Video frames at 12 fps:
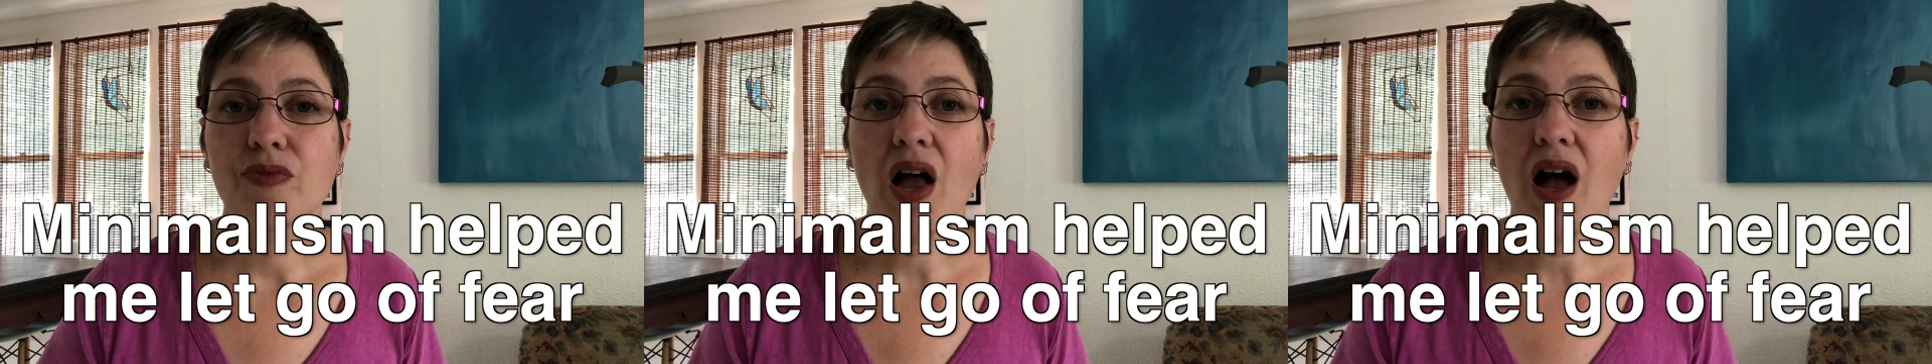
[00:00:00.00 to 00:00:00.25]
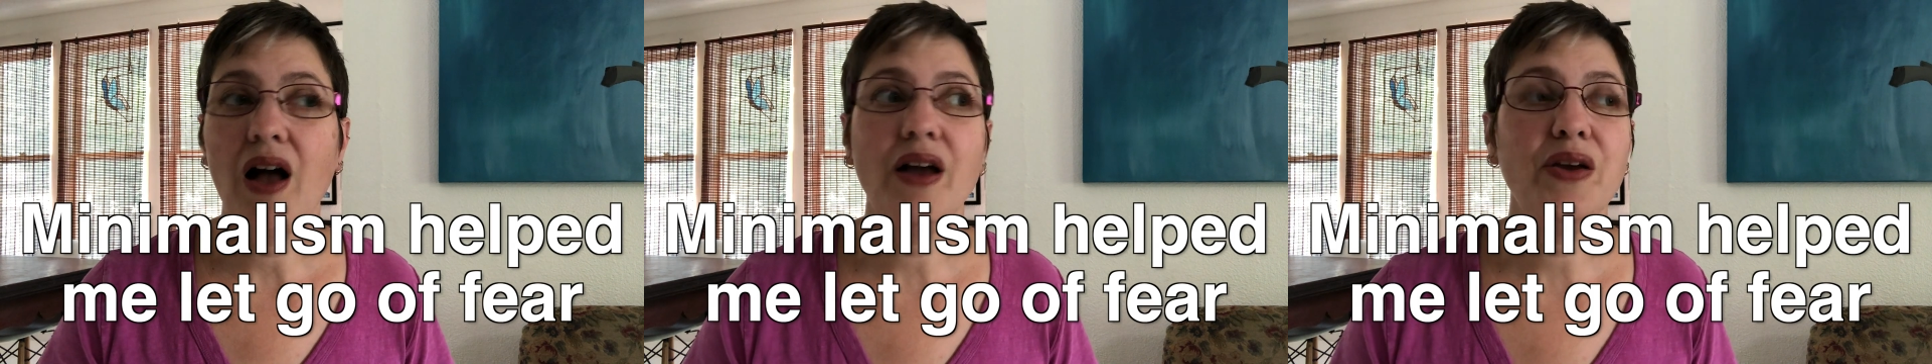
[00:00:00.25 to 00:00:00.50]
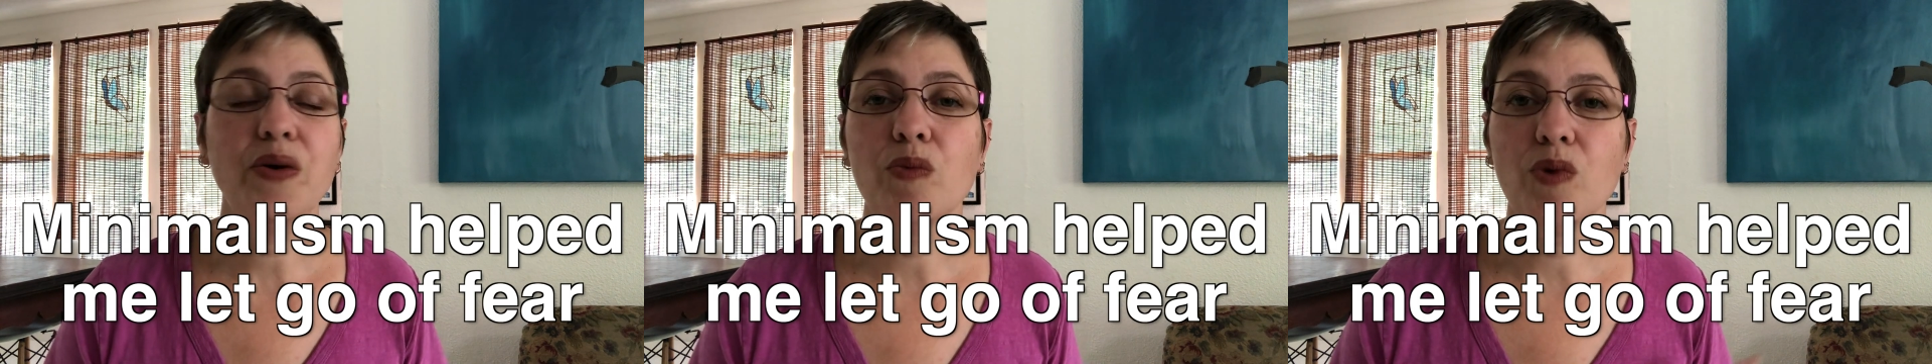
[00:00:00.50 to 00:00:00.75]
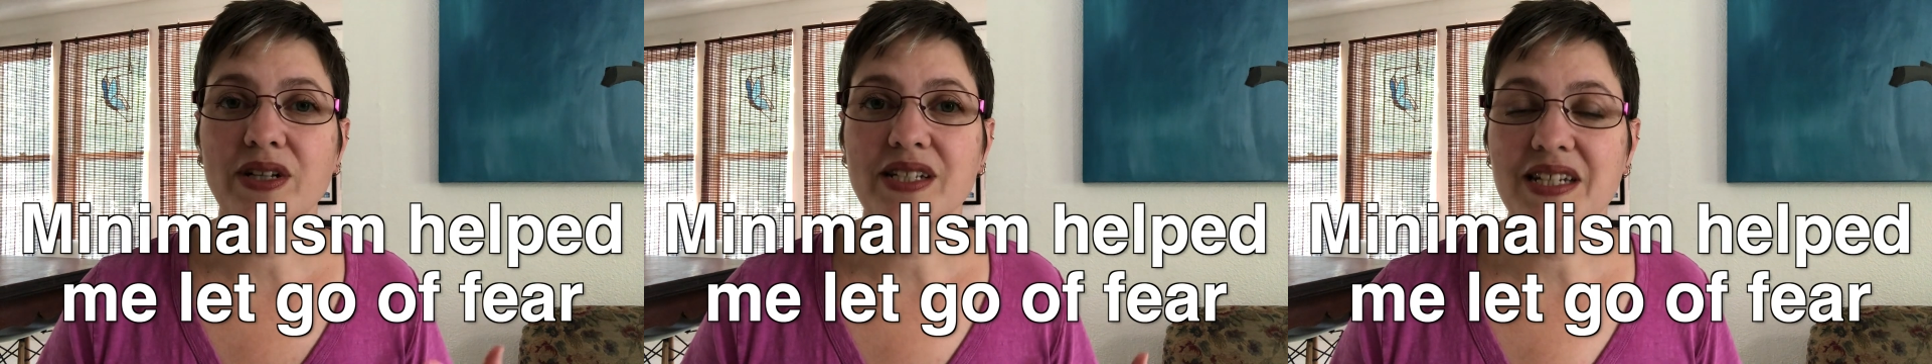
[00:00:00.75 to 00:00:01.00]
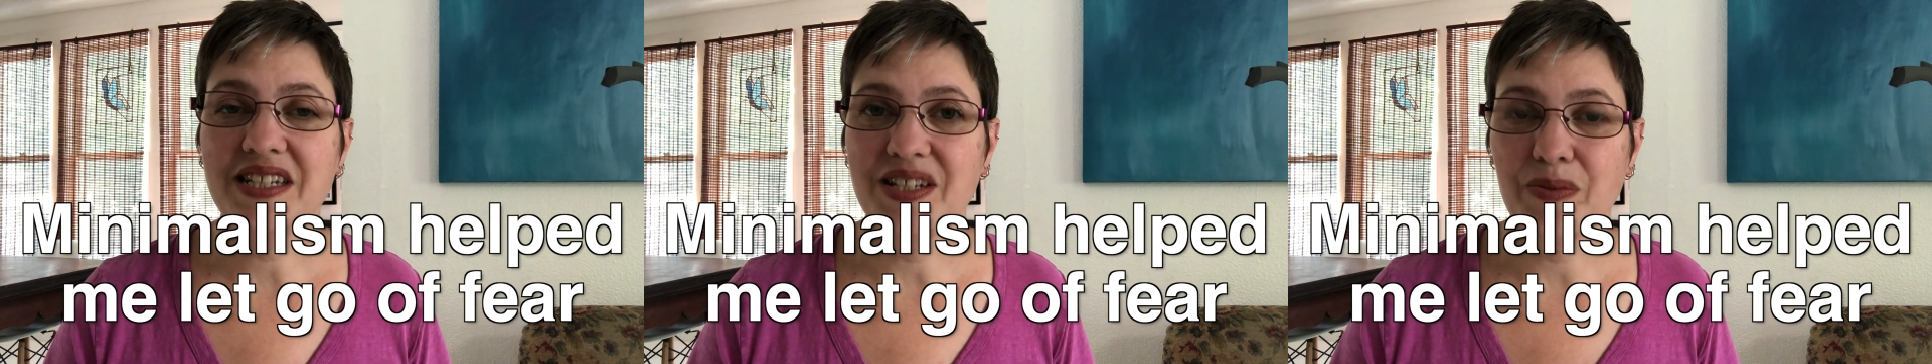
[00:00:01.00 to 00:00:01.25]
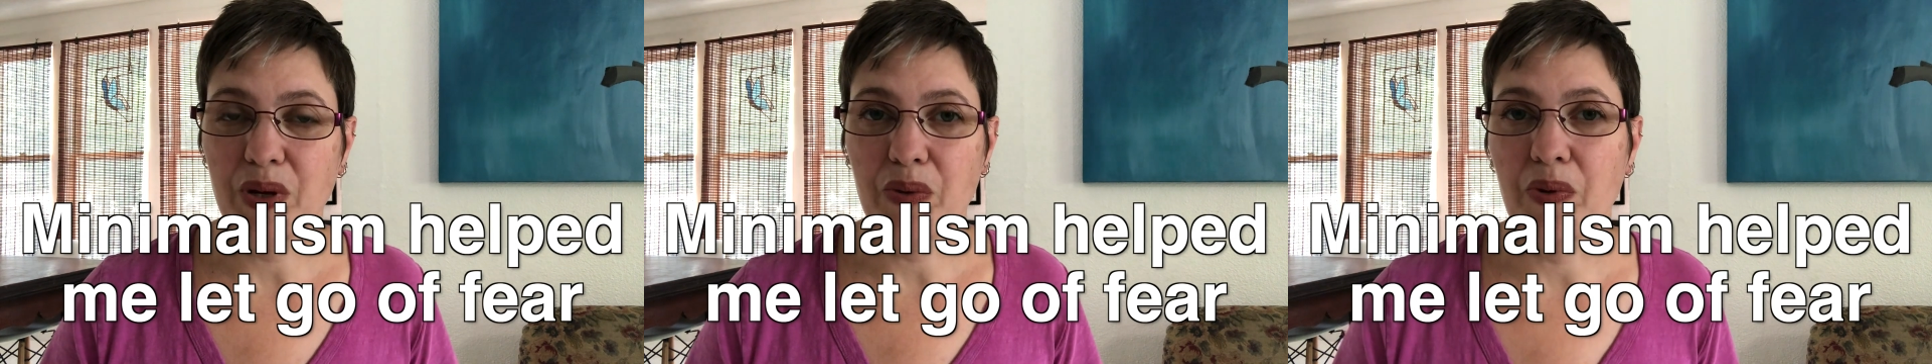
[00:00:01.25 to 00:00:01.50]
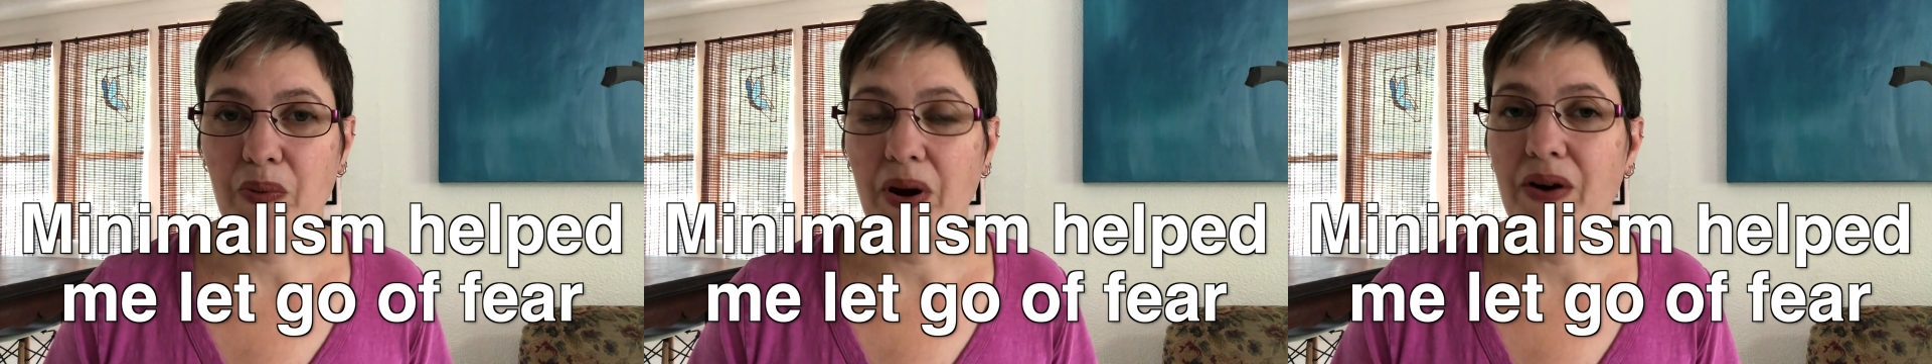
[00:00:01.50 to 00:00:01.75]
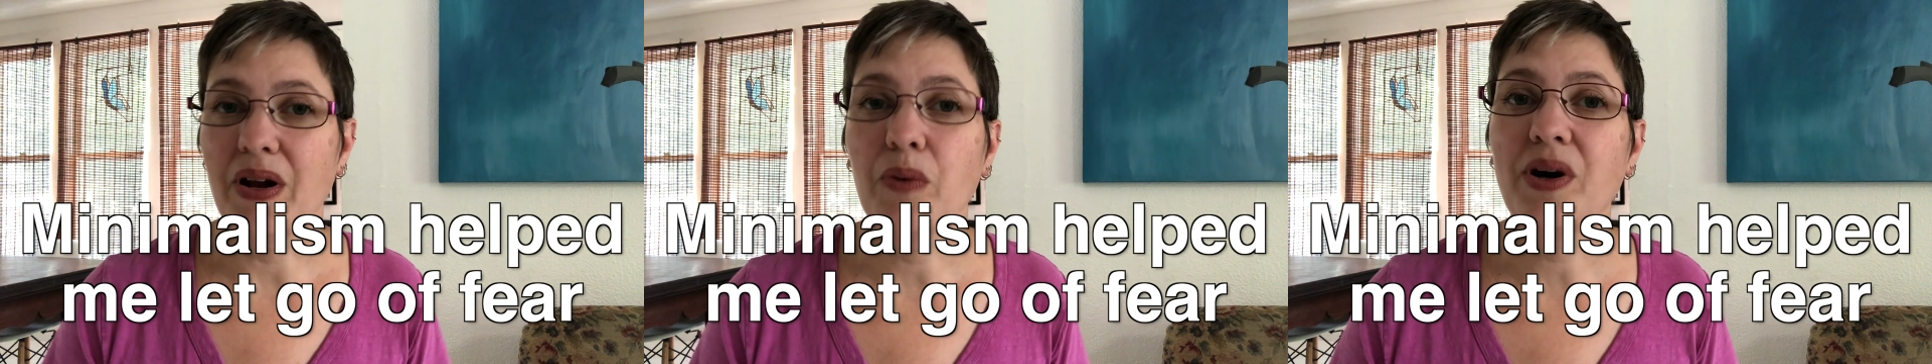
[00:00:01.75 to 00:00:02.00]
I wanted to be
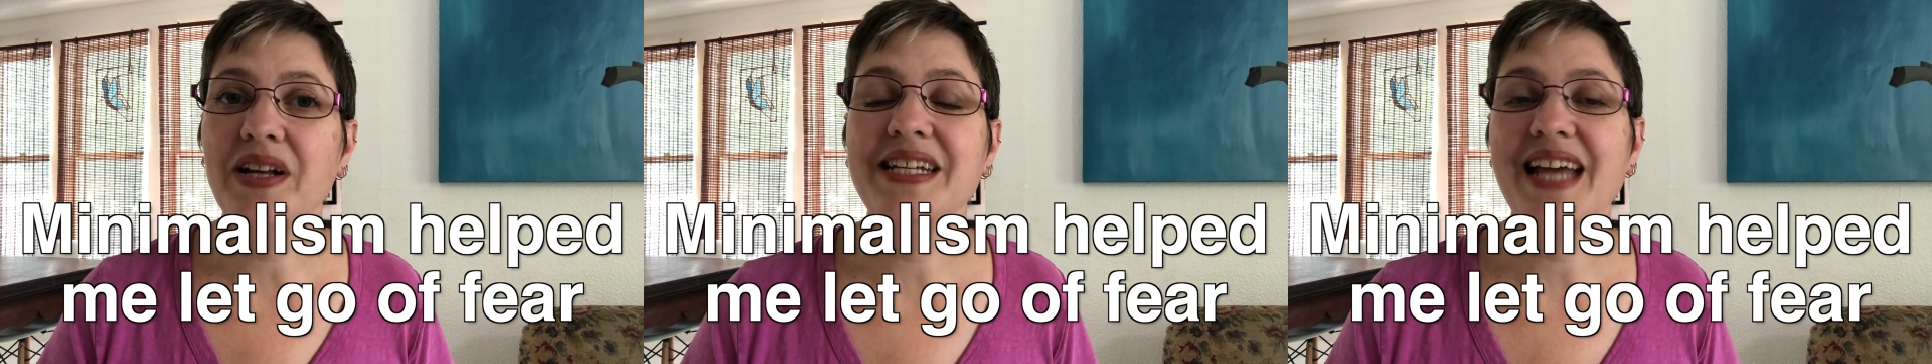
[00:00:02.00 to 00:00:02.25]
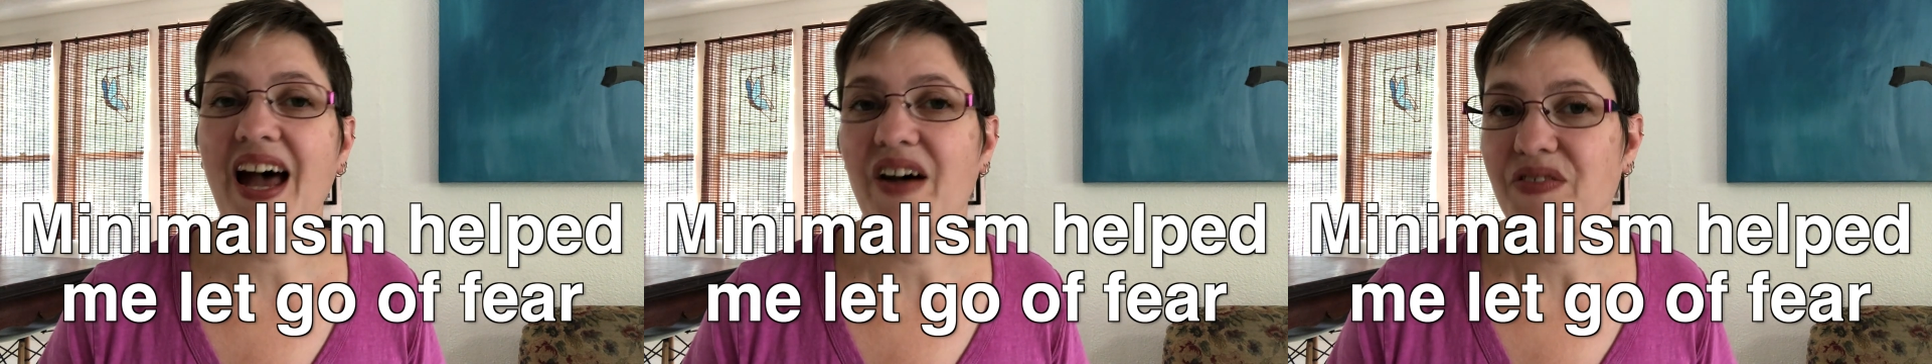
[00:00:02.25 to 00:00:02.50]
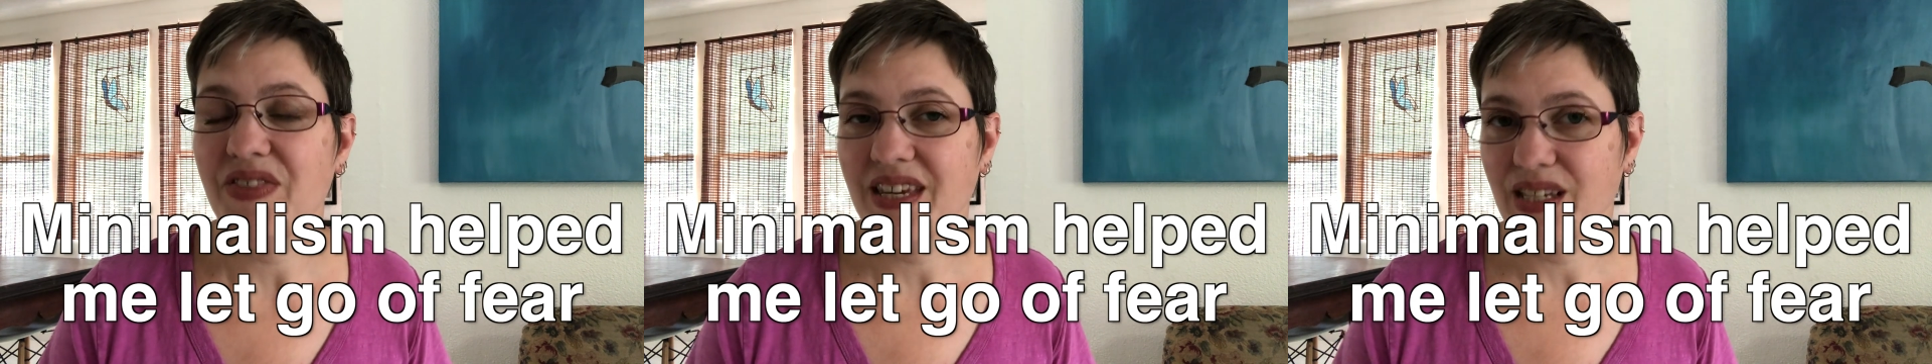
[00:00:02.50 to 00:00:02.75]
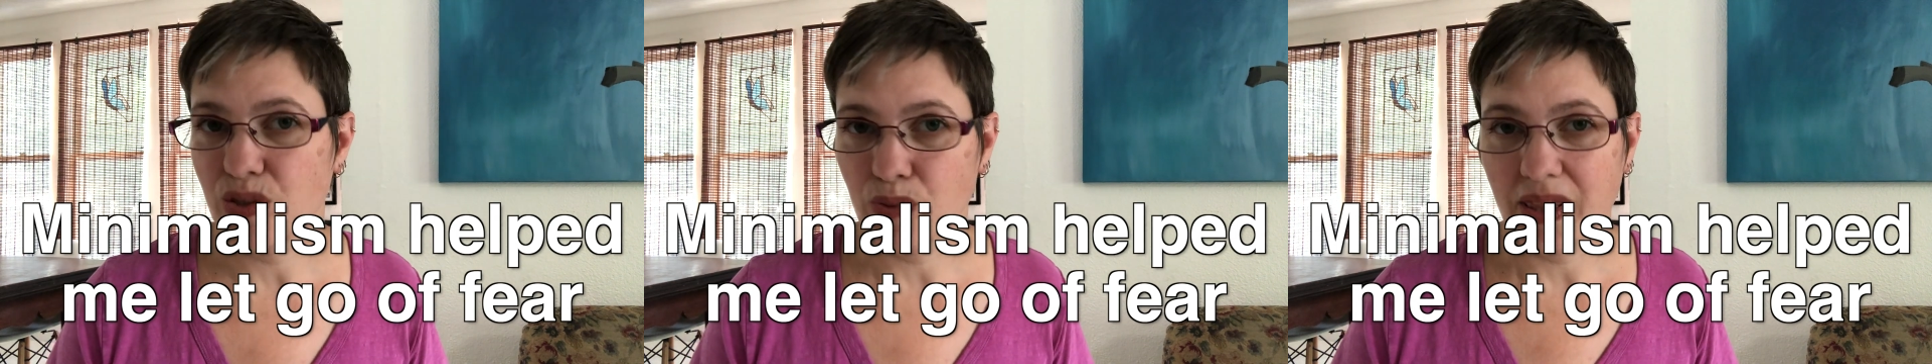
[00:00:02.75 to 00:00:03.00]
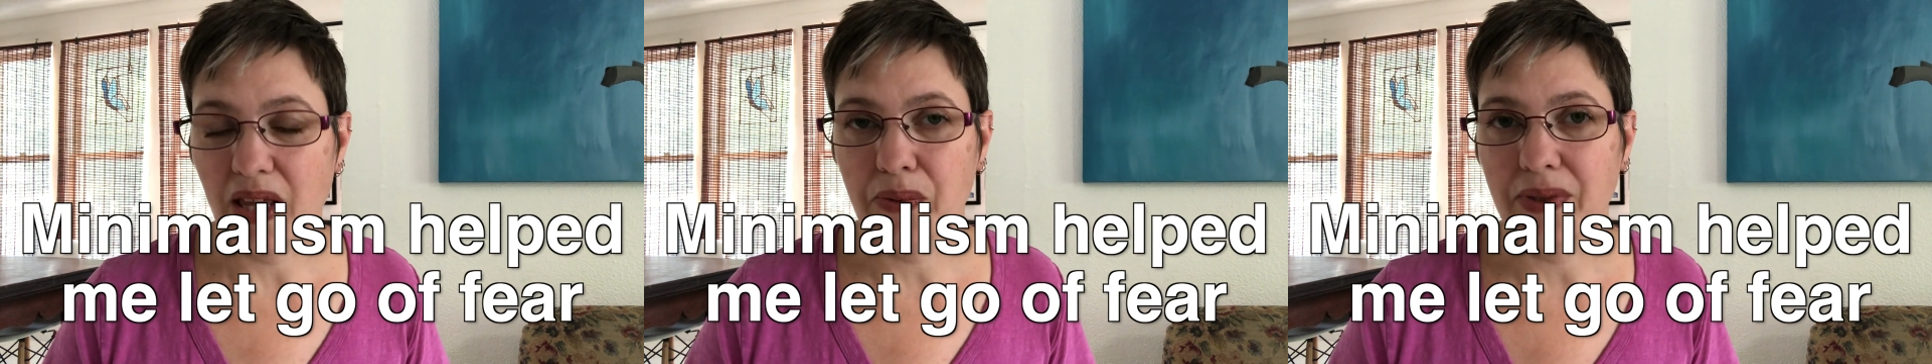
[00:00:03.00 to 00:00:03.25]
prepared. I wanted to have things when they were